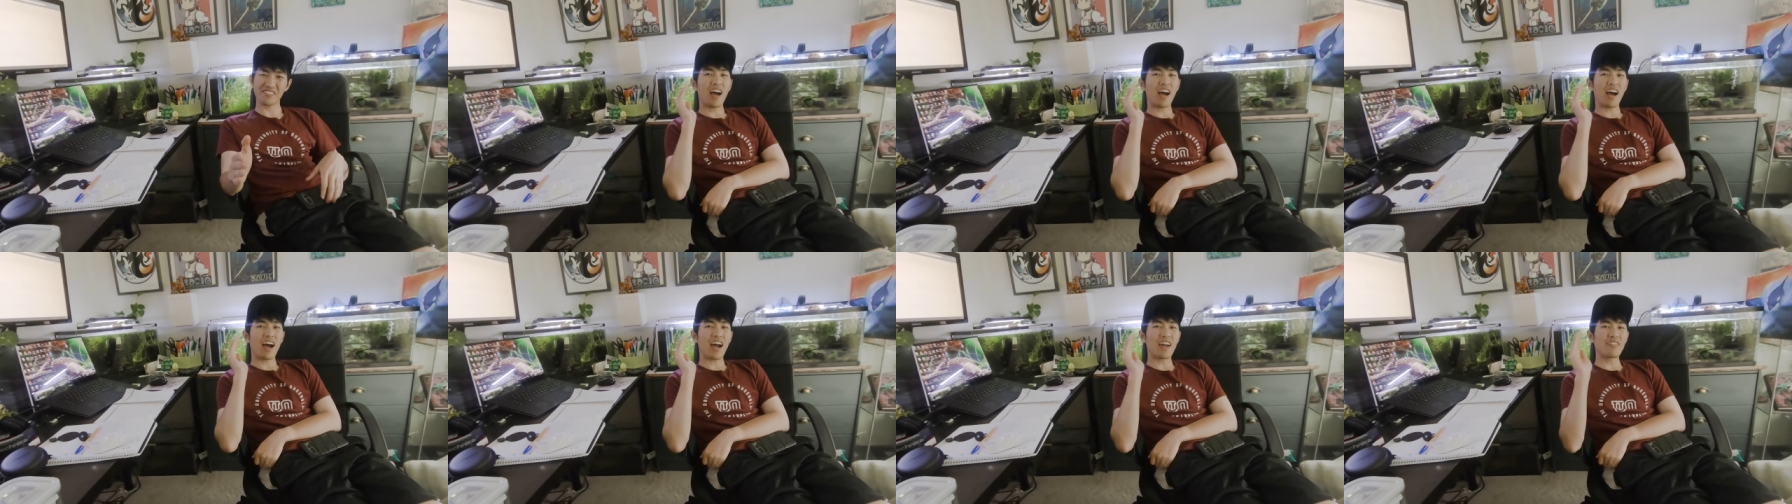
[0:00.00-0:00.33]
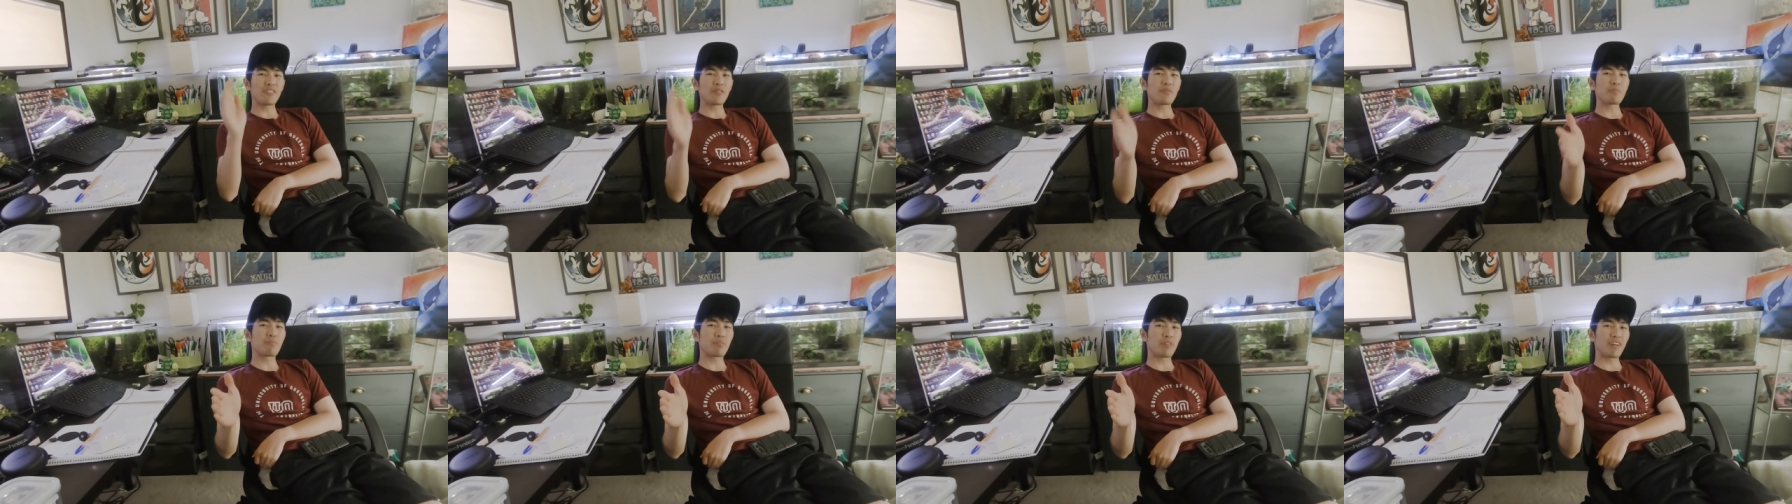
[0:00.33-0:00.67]
I
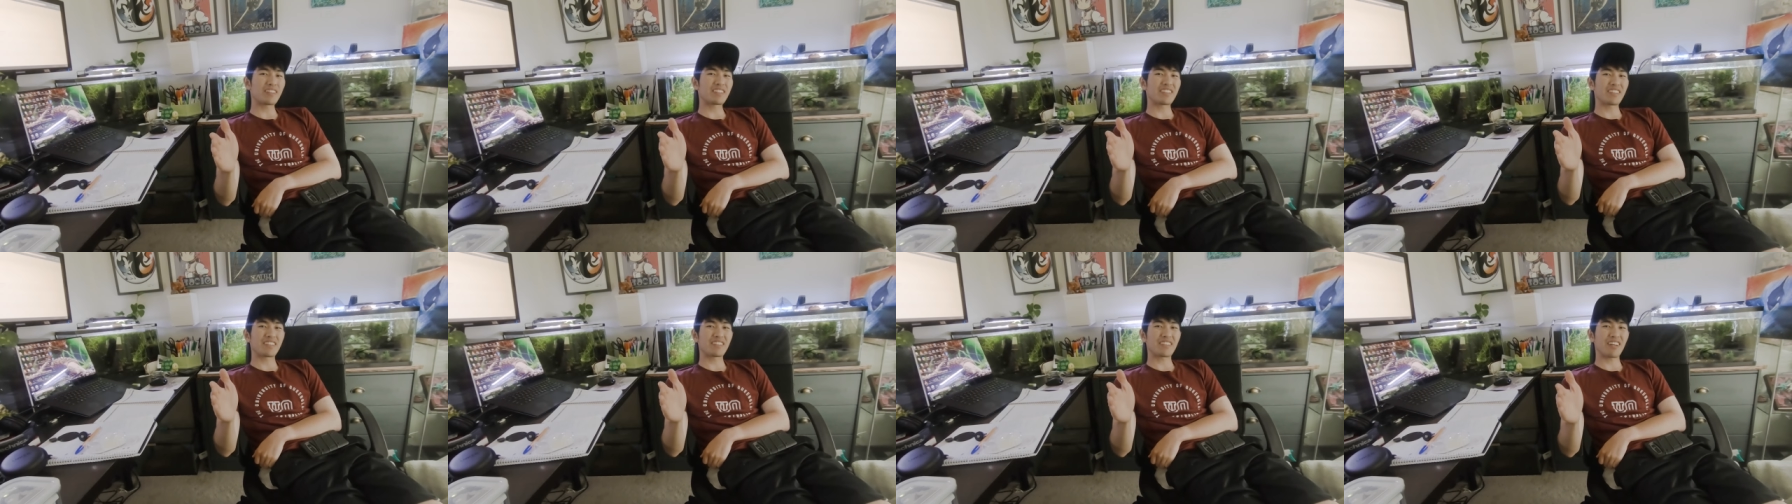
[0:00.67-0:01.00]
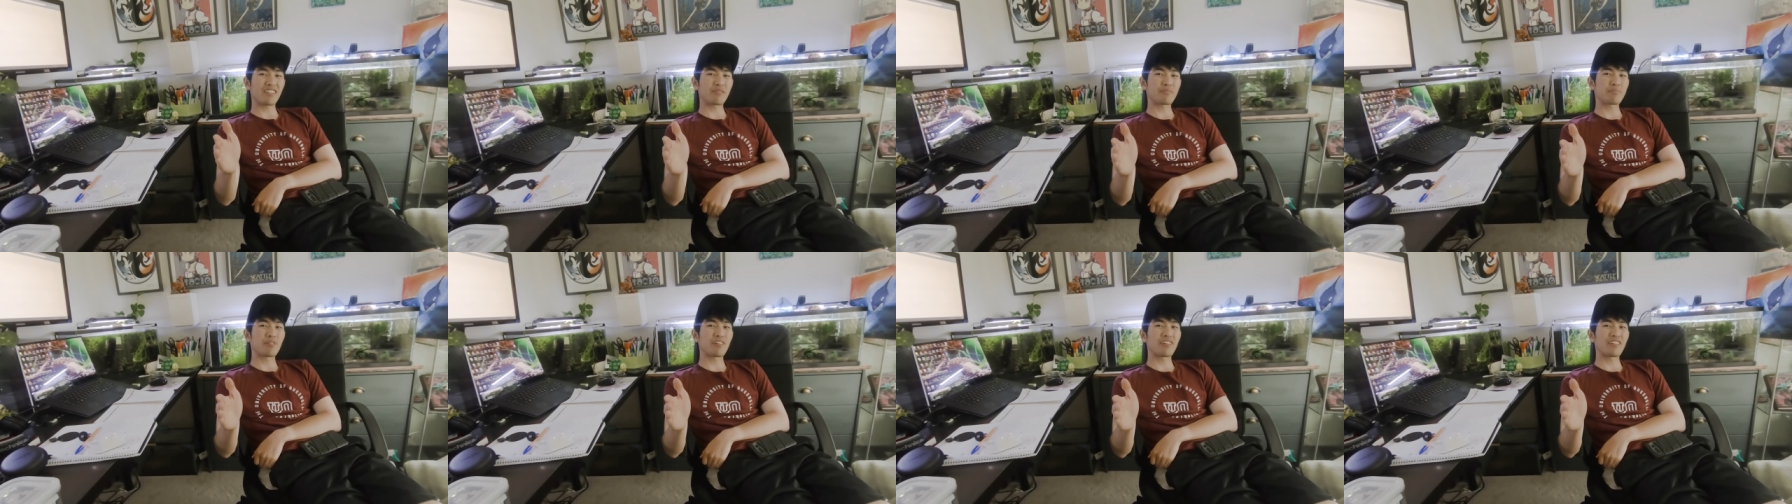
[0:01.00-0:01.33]
haven't bred these
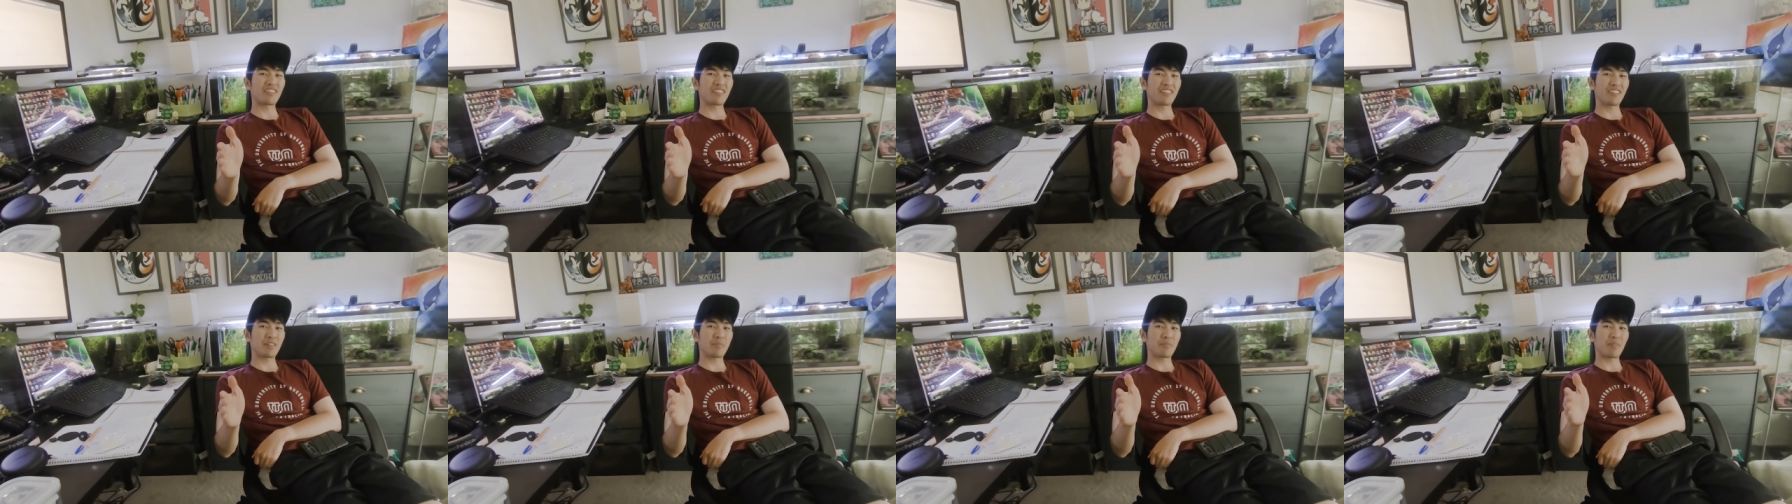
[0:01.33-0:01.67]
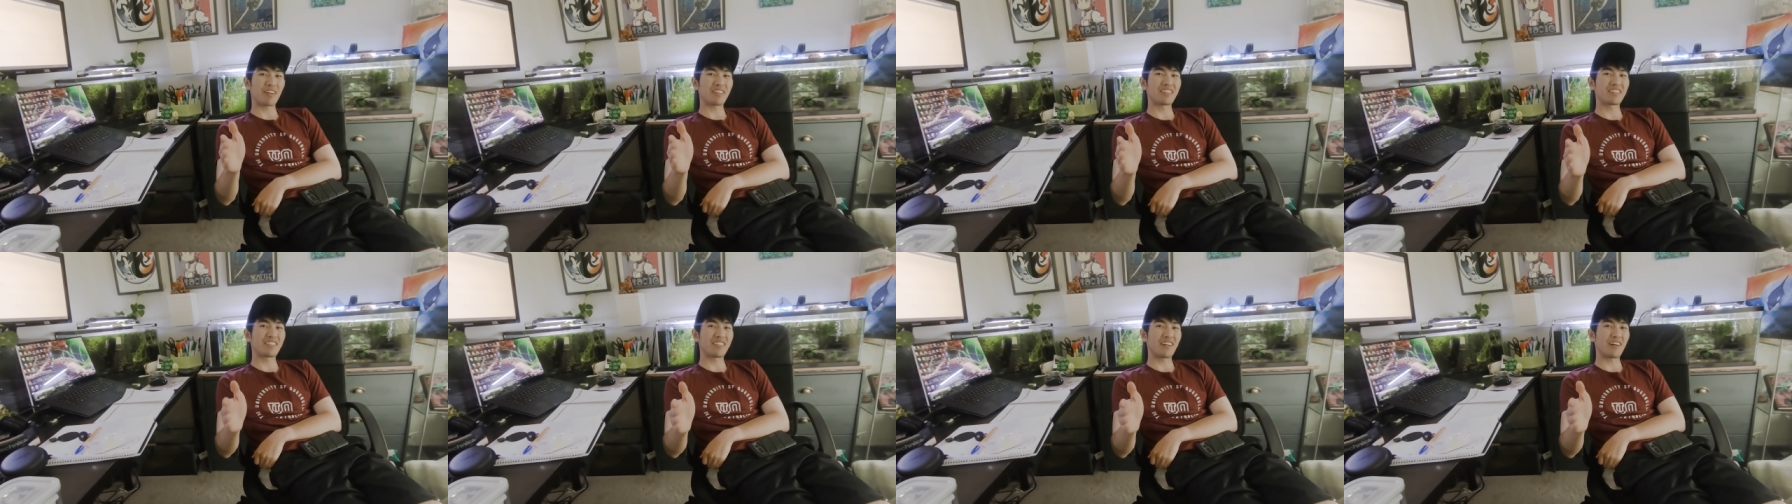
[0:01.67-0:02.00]
guys personally
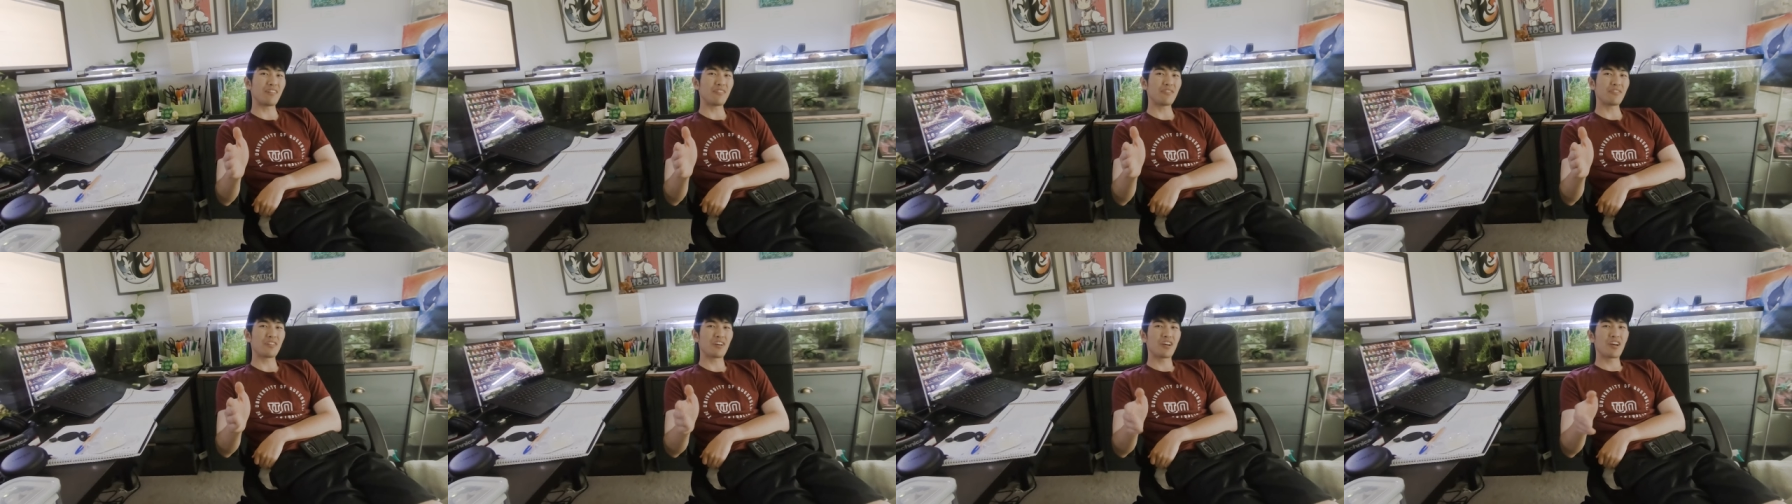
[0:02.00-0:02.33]
myself,